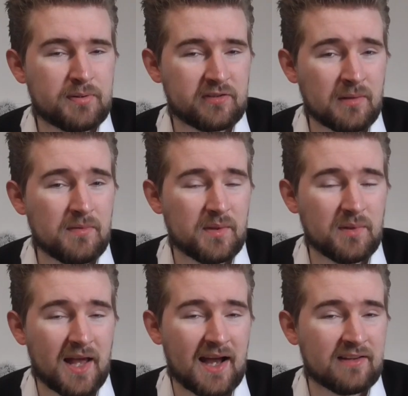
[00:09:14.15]
But some of
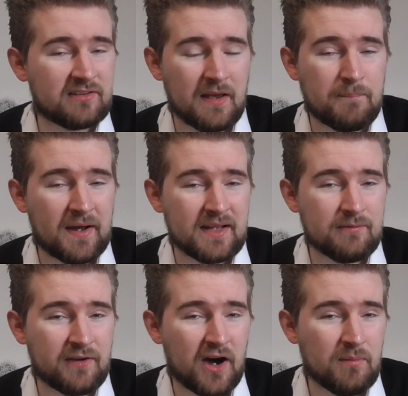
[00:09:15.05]
them, like as I said, Benny
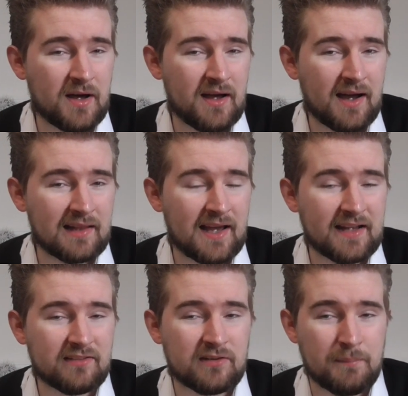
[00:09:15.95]
and Velma, I
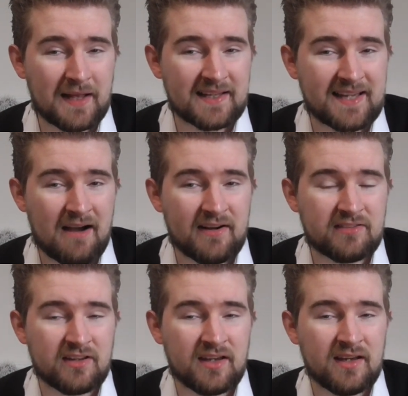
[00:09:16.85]
liked the Bella
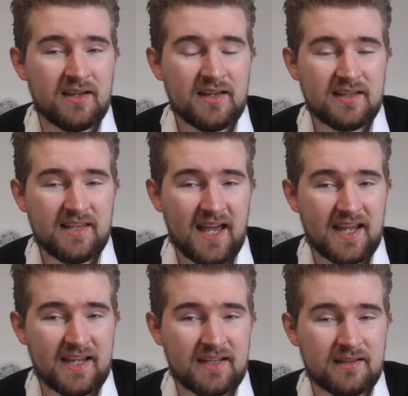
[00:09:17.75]
character,
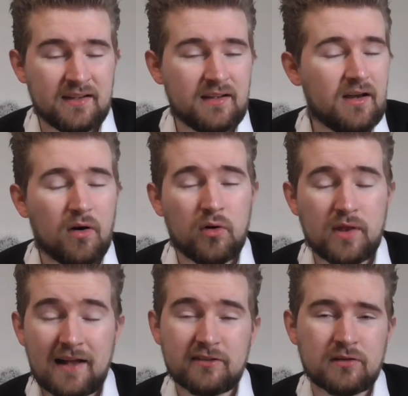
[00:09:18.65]
Kane, all
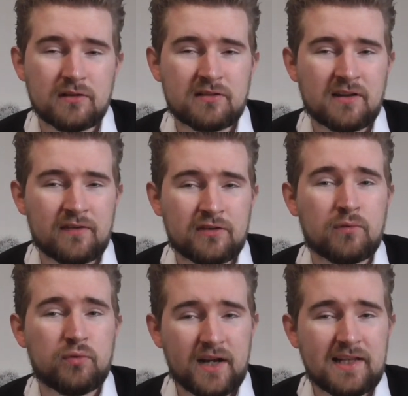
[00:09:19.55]
that sort of stuff. So
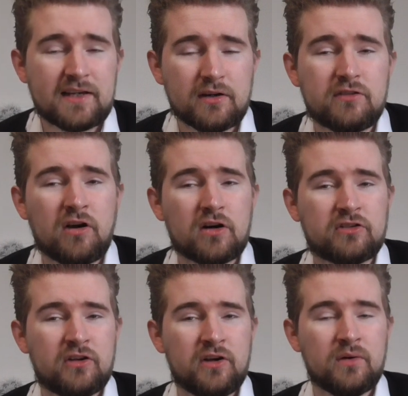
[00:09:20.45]
really good
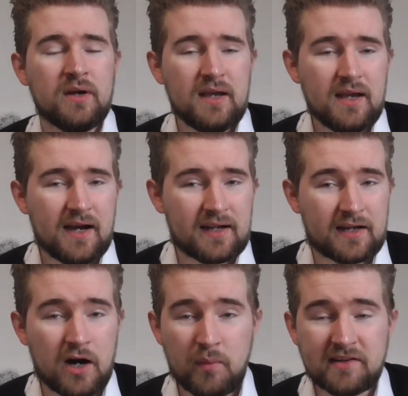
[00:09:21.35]
Doctor Who. And I
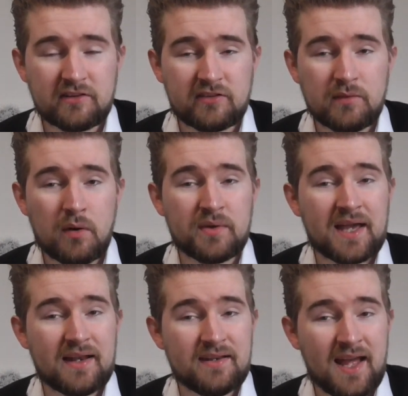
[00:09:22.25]
can't wait to see what we
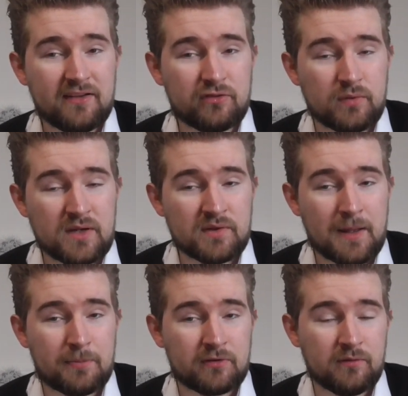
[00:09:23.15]
get next week with
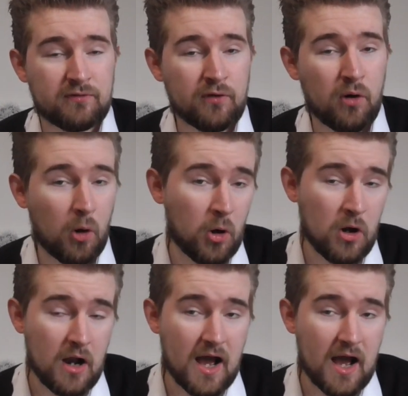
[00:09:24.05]
episode 4,